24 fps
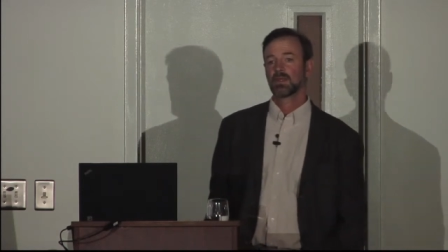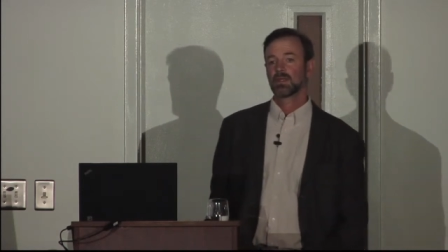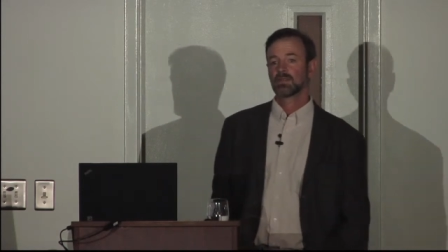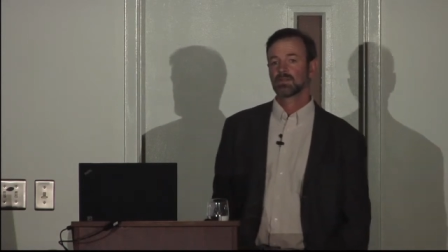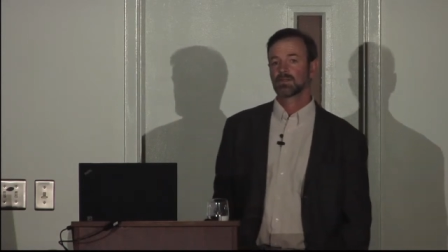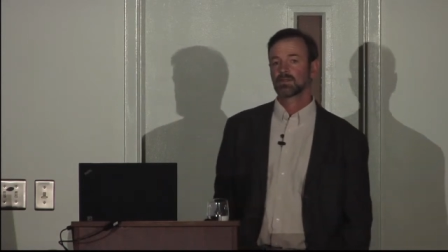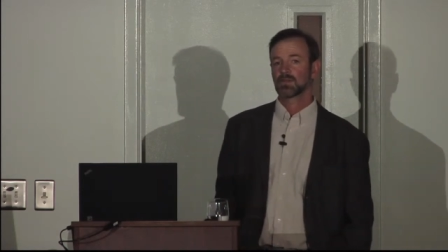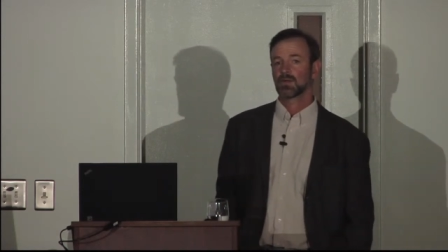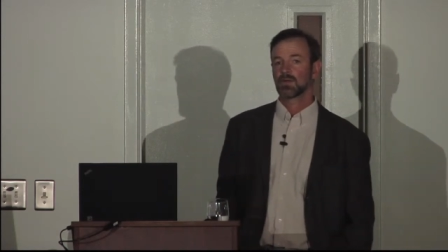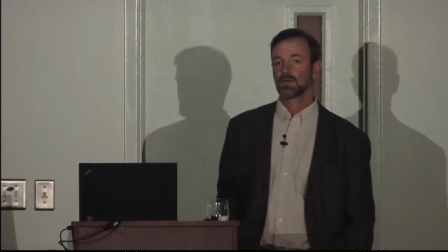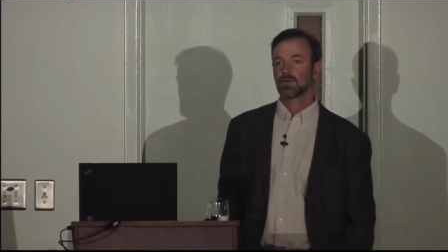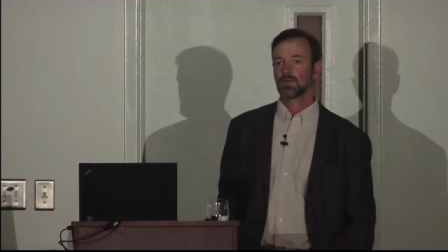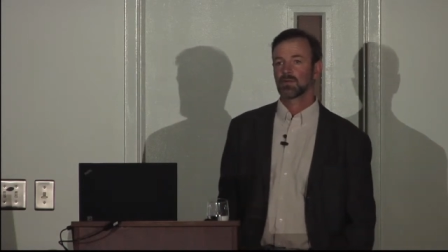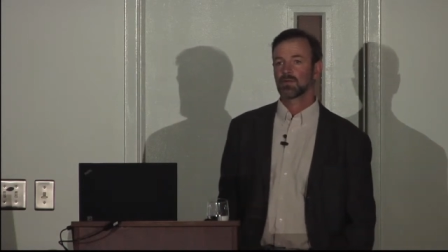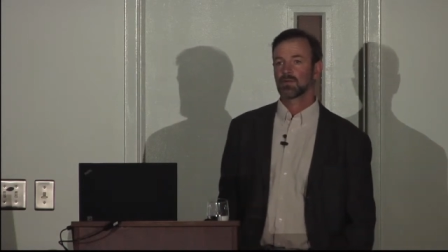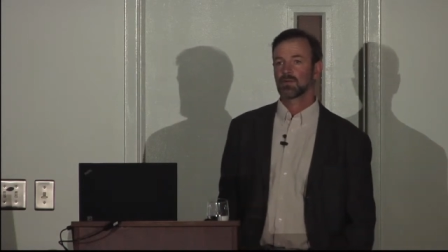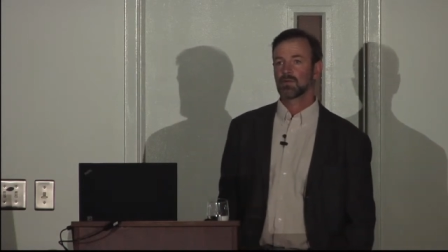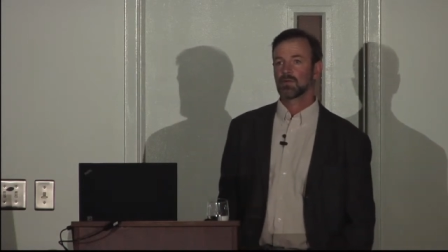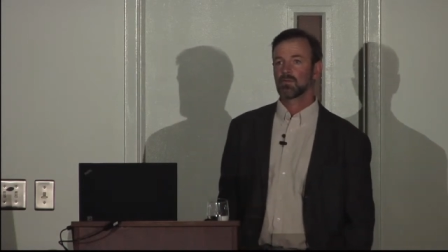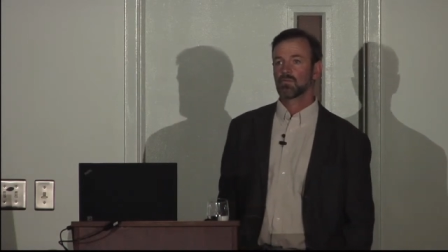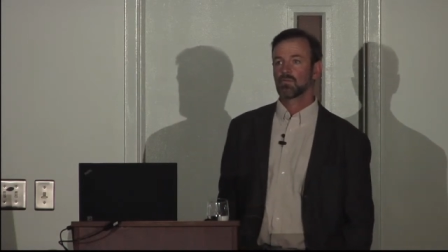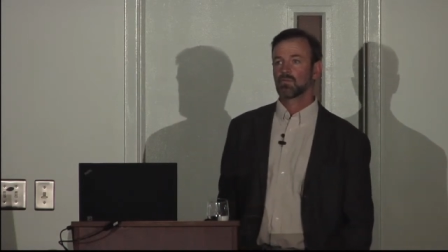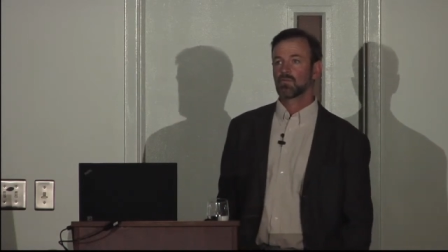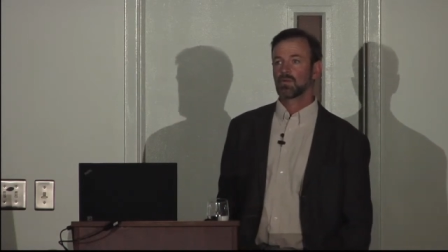So
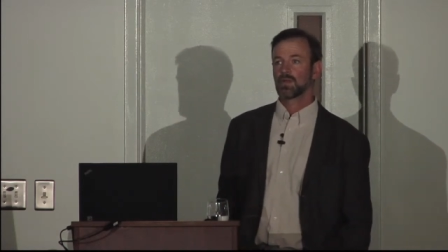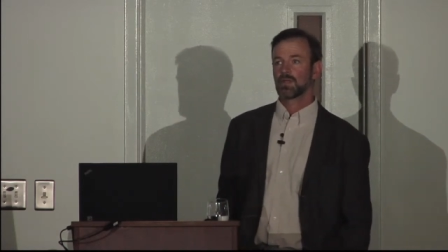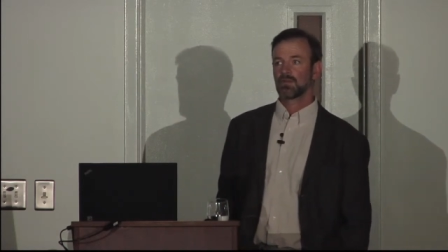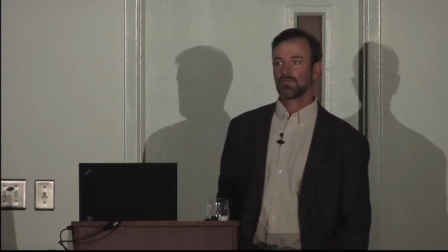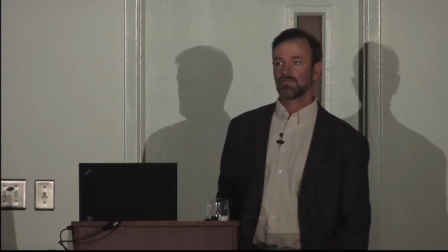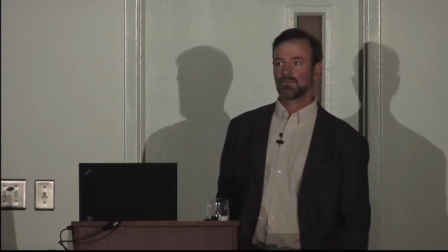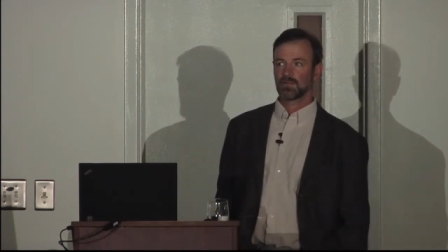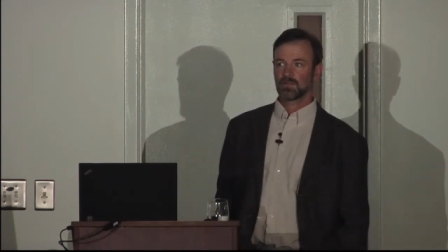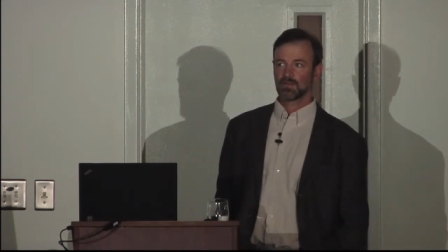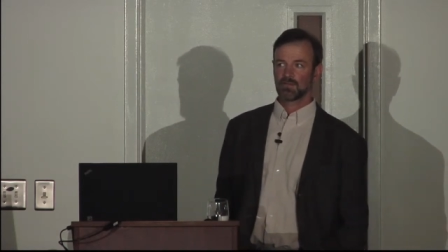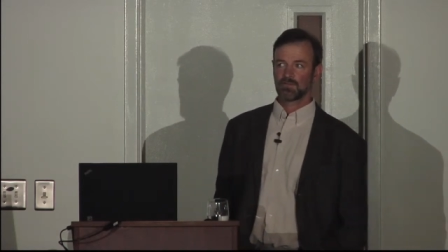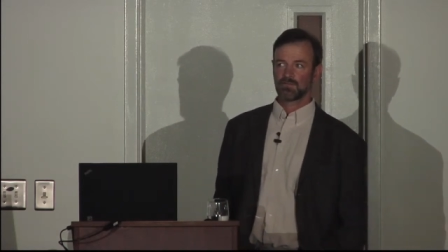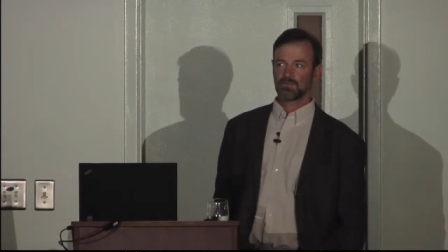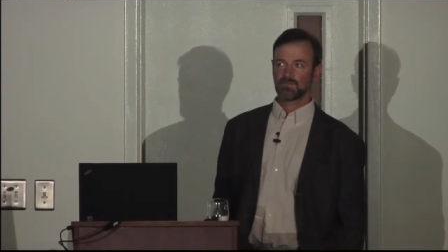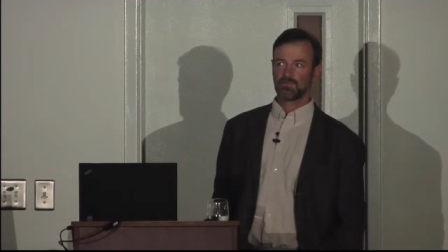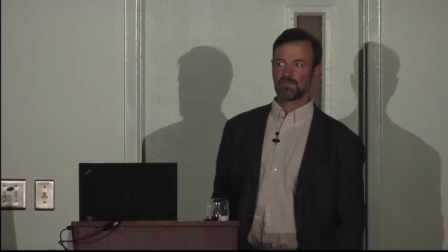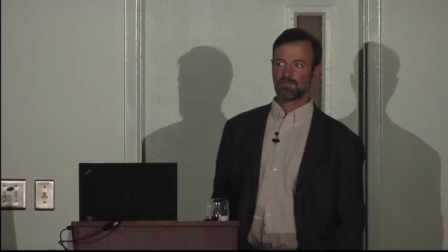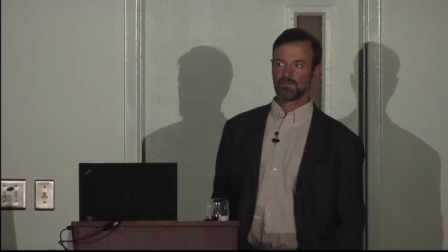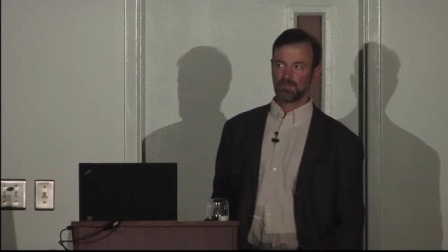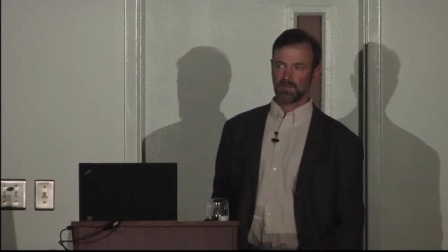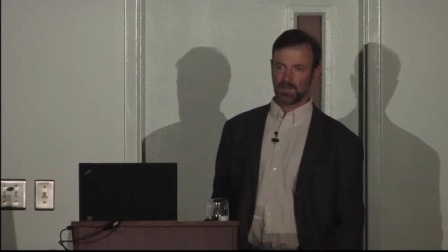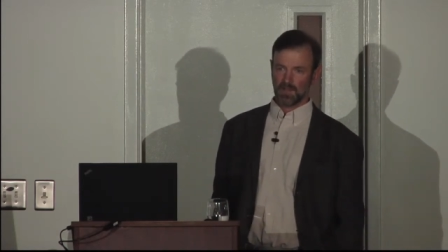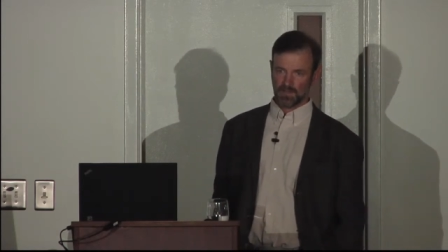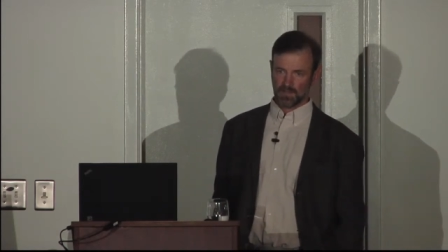we feel
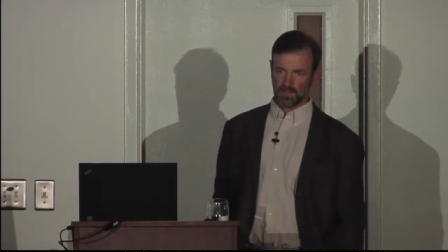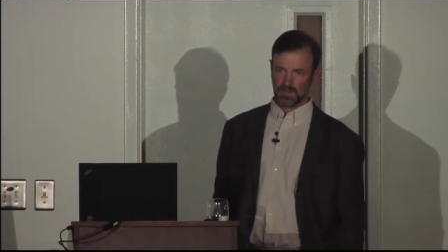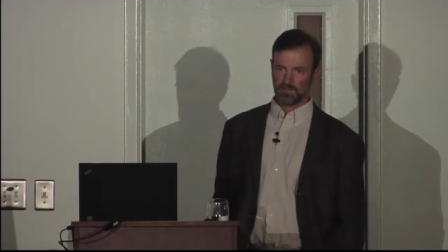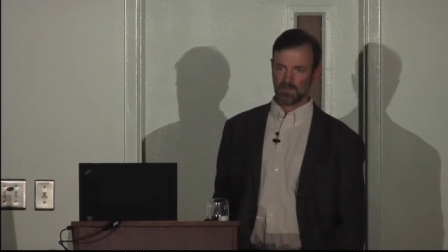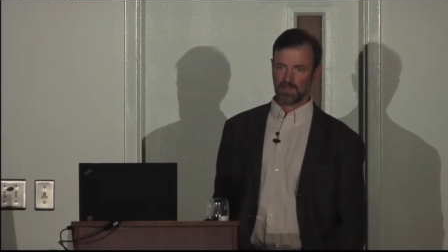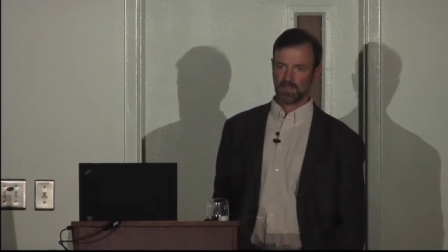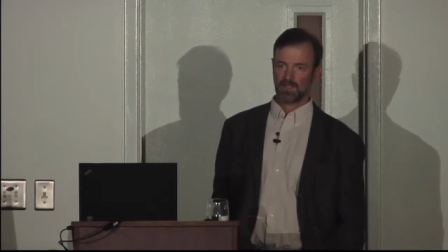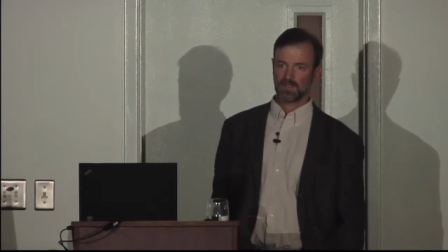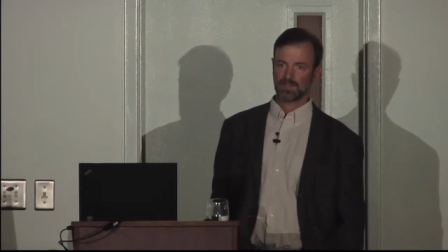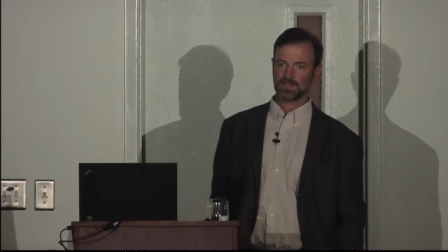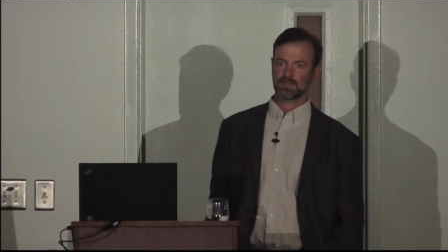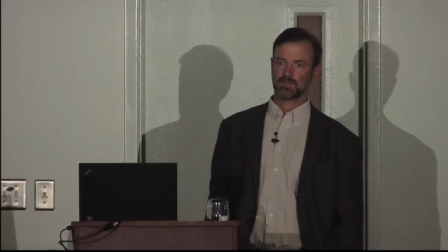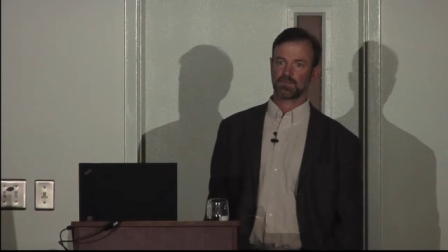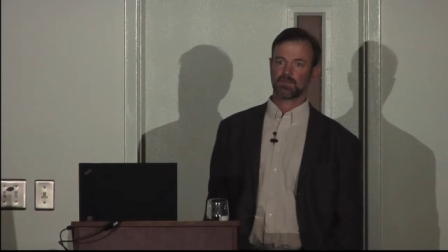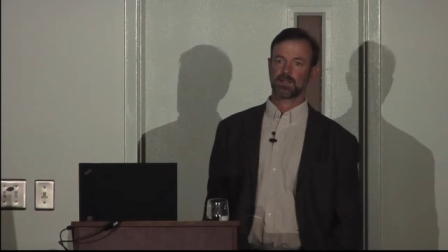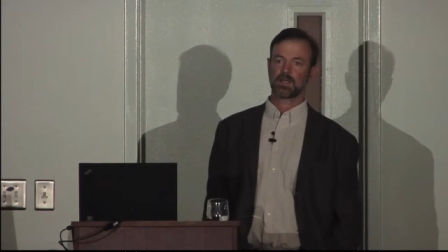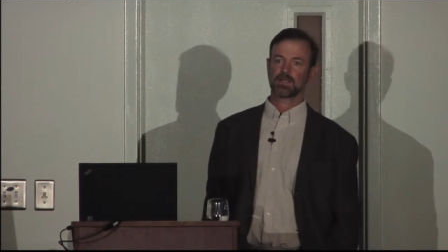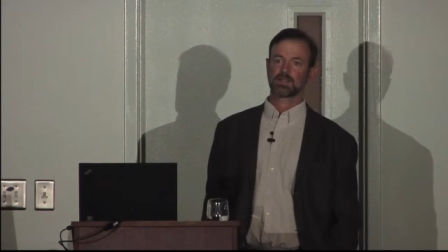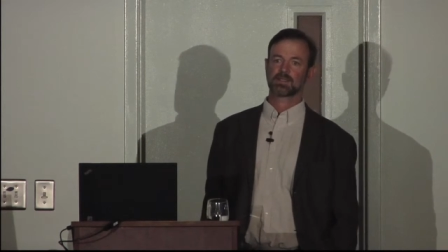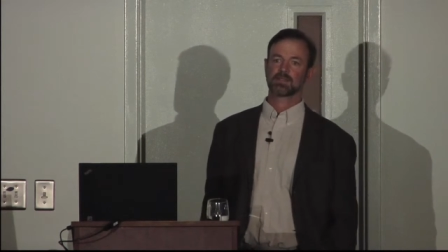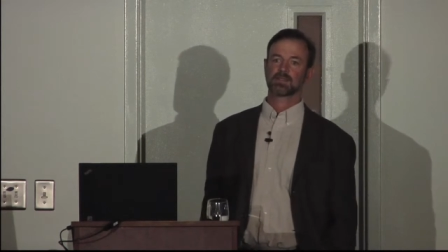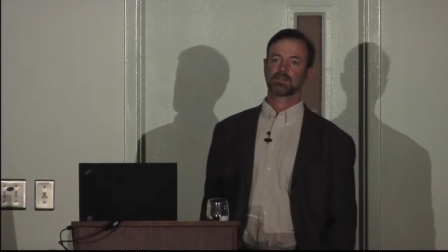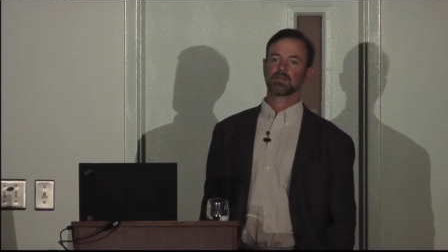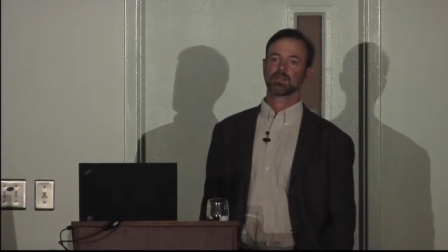very positive
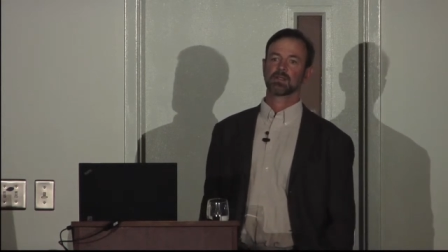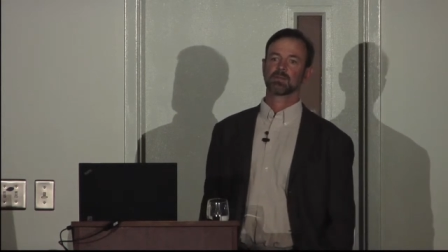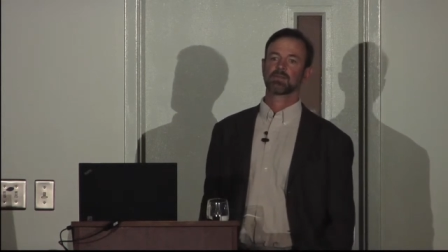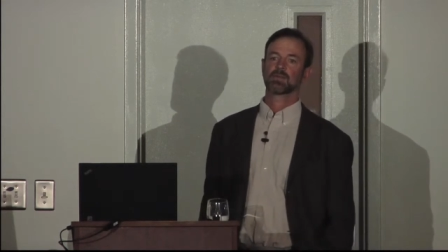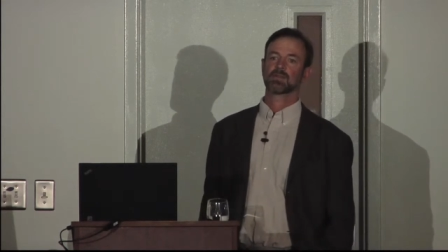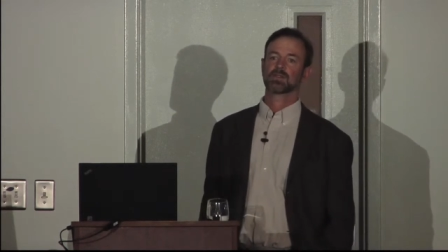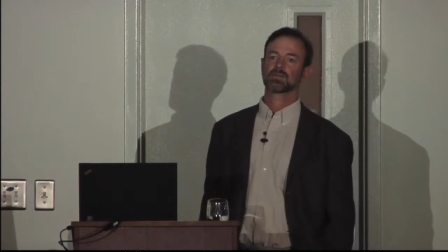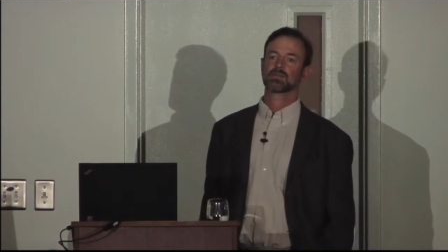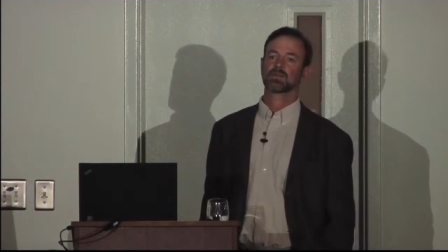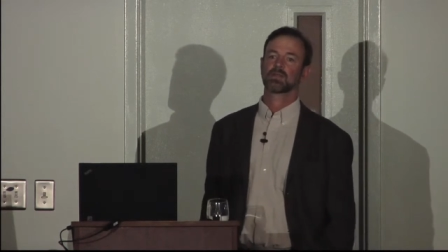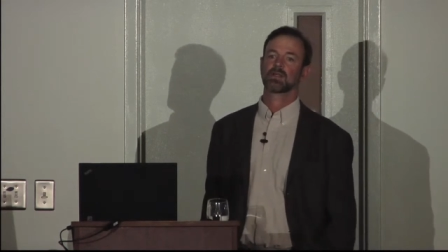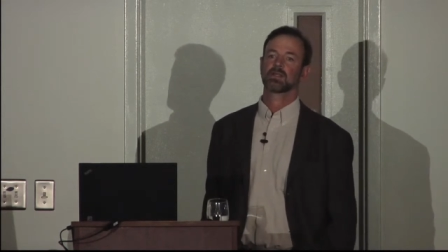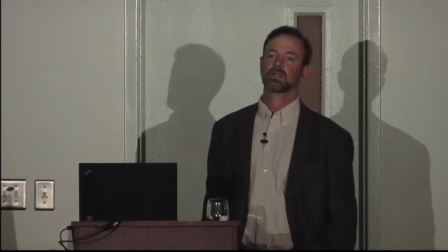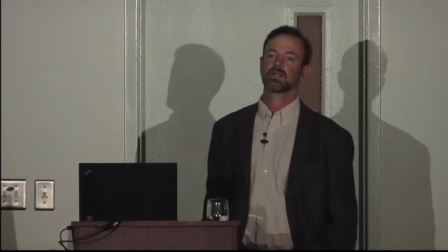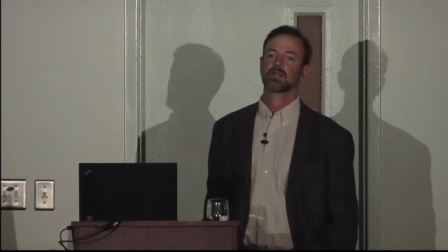about snow leopards right